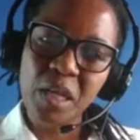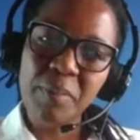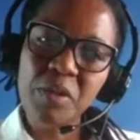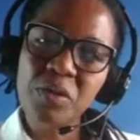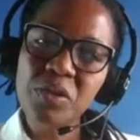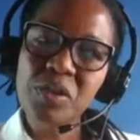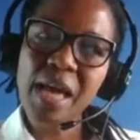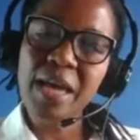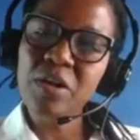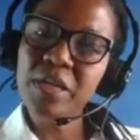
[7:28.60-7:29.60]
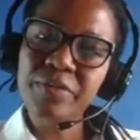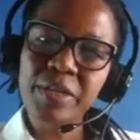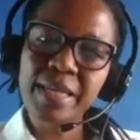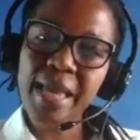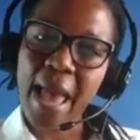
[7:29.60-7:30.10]
because I don't
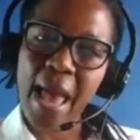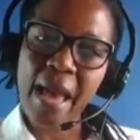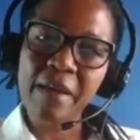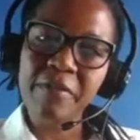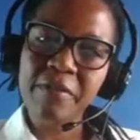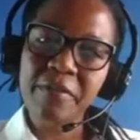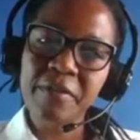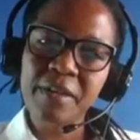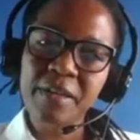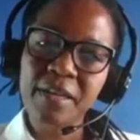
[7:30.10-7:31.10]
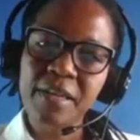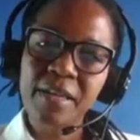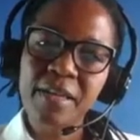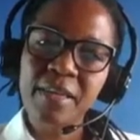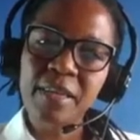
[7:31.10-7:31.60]
really have
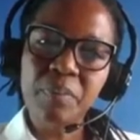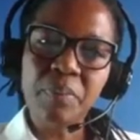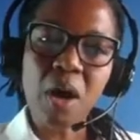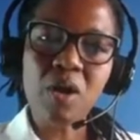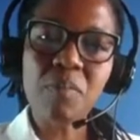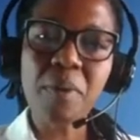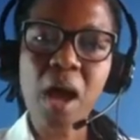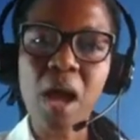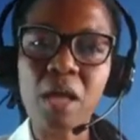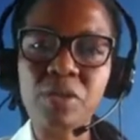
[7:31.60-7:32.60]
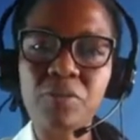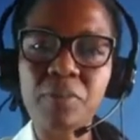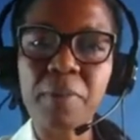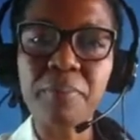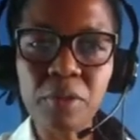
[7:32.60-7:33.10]
the bottom part,
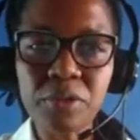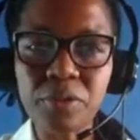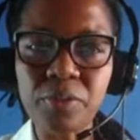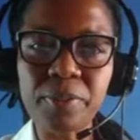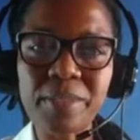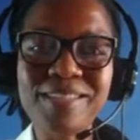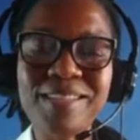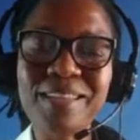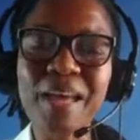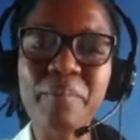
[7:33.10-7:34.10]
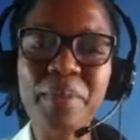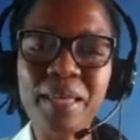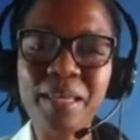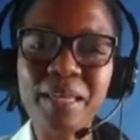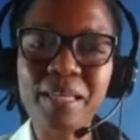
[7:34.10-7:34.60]
my bottom is not that
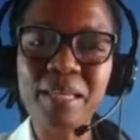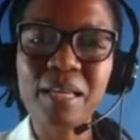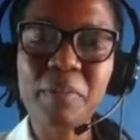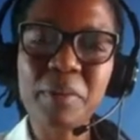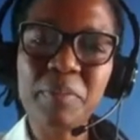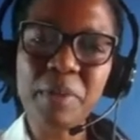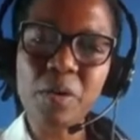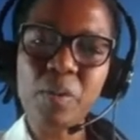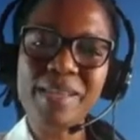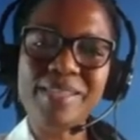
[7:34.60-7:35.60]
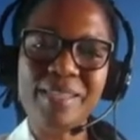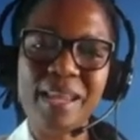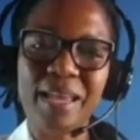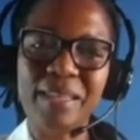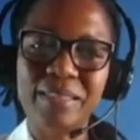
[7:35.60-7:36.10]
big but my
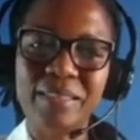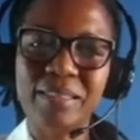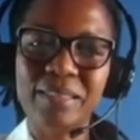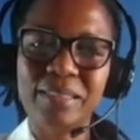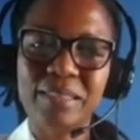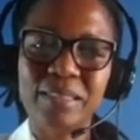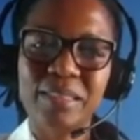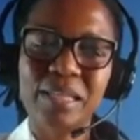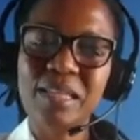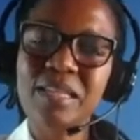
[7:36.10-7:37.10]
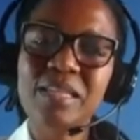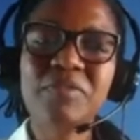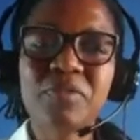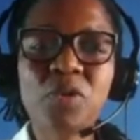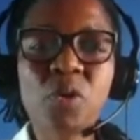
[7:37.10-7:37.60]
waistline. And these
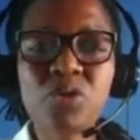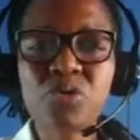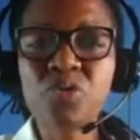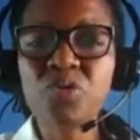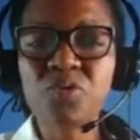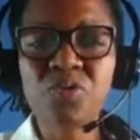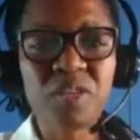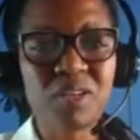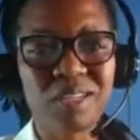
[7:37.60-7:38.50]
clothes don't feel